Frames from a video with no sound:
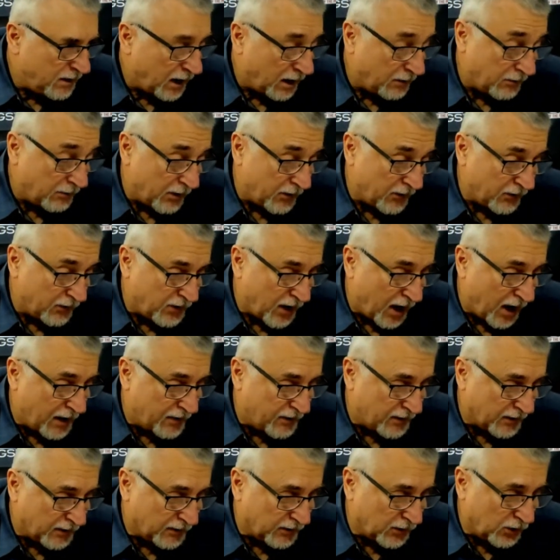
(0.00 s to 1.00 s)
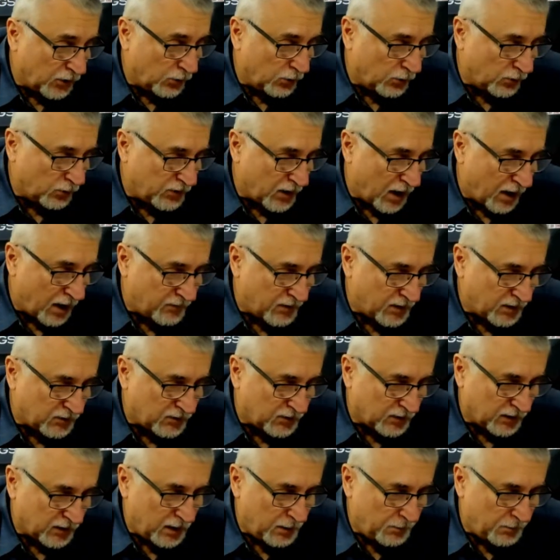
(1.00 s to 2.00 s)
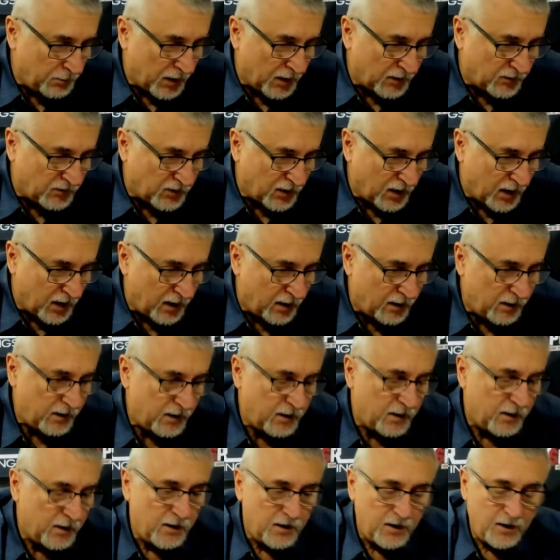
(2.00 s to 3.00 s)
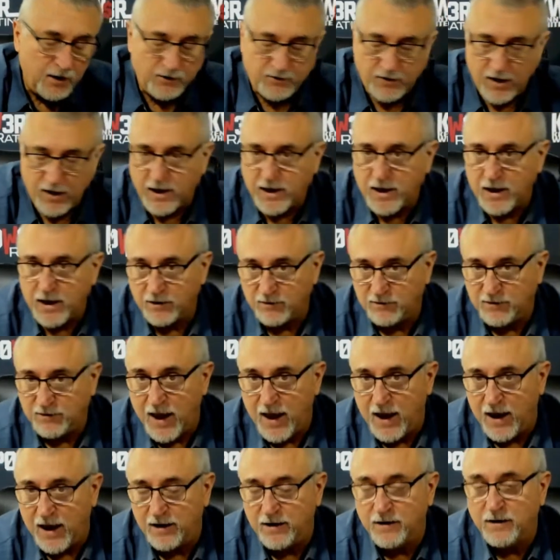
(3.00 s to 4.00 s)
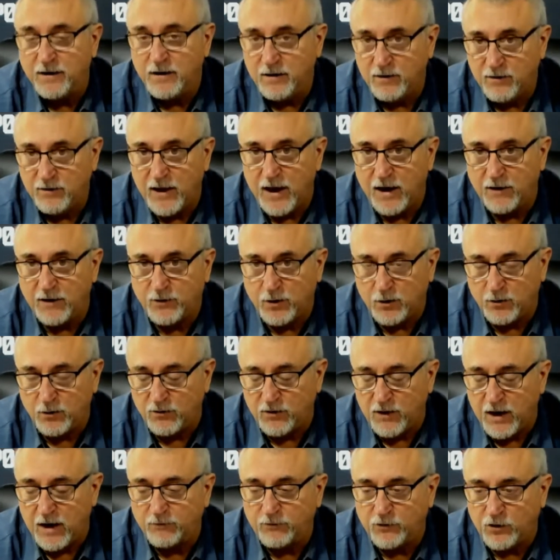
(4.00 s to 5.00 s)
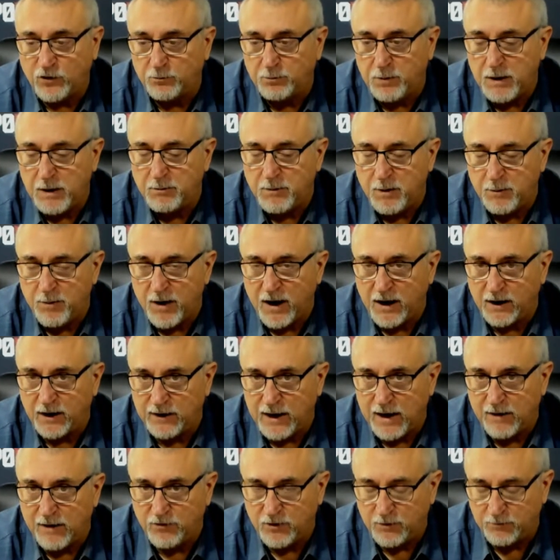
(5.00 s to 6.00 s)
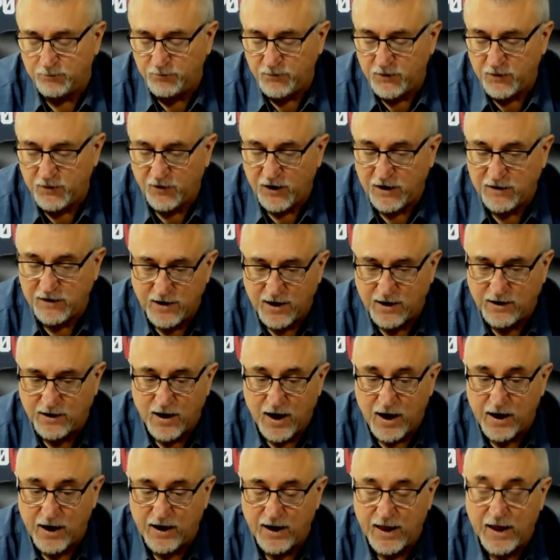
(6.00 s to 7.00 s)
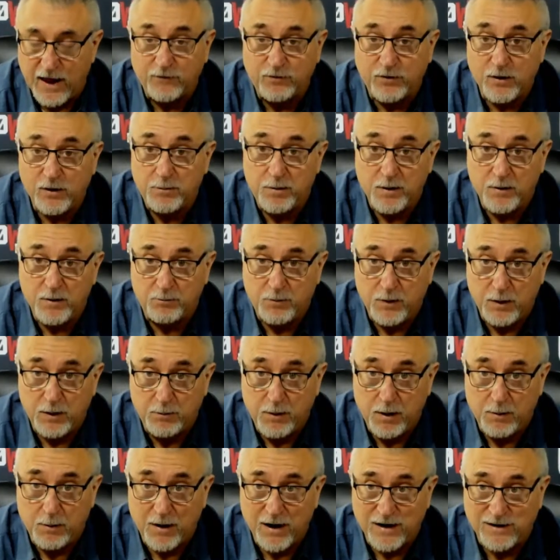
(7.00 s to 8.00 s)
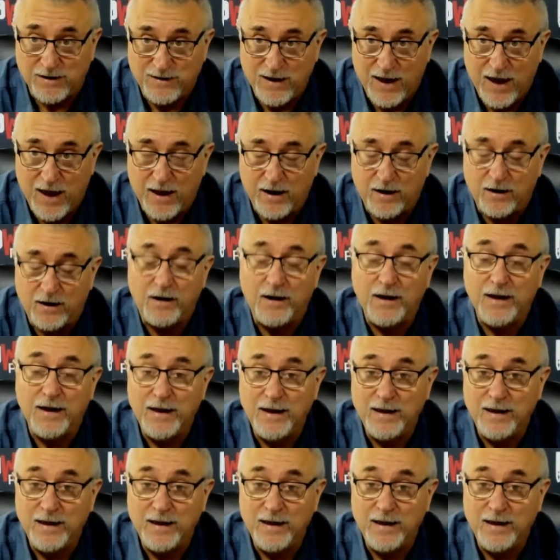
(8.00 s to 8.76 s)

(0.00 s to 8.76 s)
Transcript: I'd rather tie than lose, obviously. But taking 10, they have to beat me by 11. If I take 9.5, they beat me by 10.